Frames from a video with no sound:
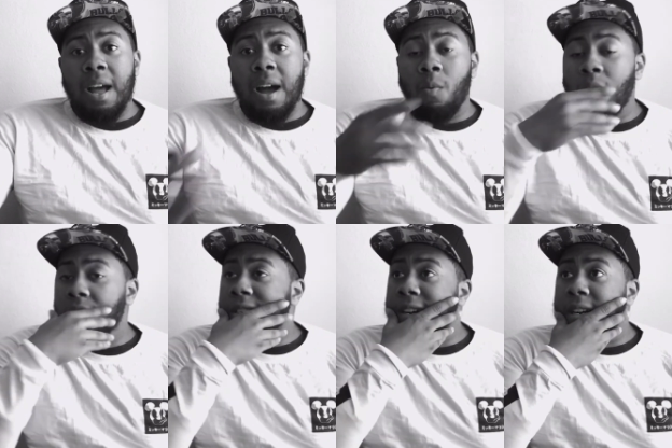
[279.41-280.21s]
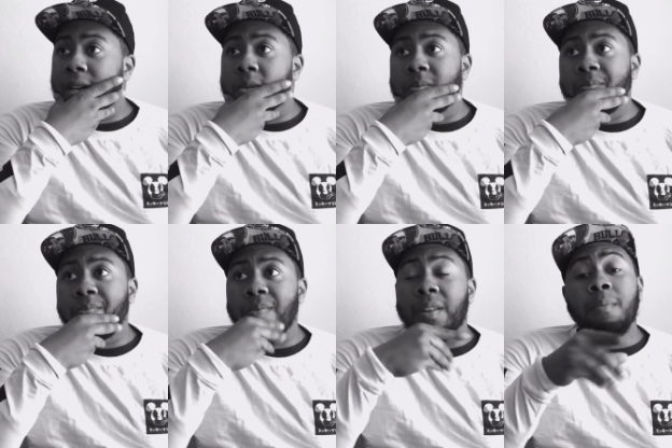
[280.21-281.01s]
I want to um,
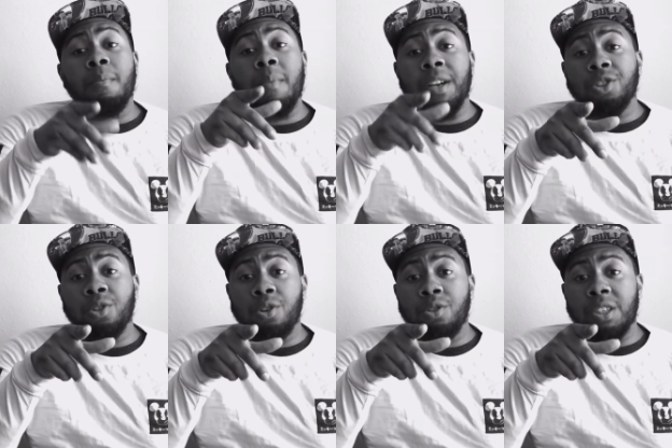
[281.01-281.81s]
make sure you